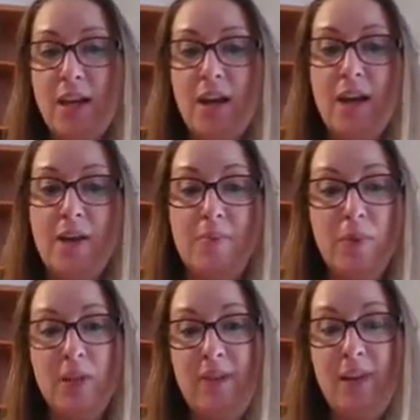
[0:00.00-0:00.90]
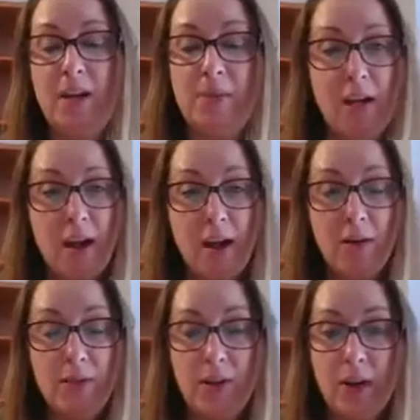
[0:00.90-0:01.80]
Multivitamin, I
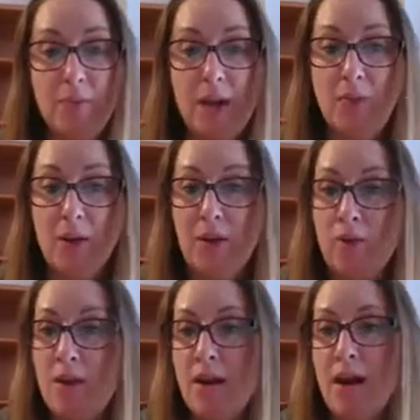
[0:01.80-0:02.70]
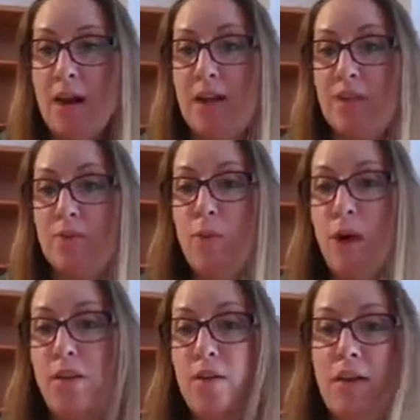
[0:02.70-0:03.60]
always recommend with a raw diet as
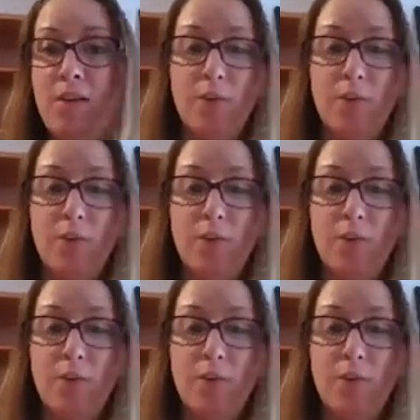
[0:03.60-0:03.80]
well.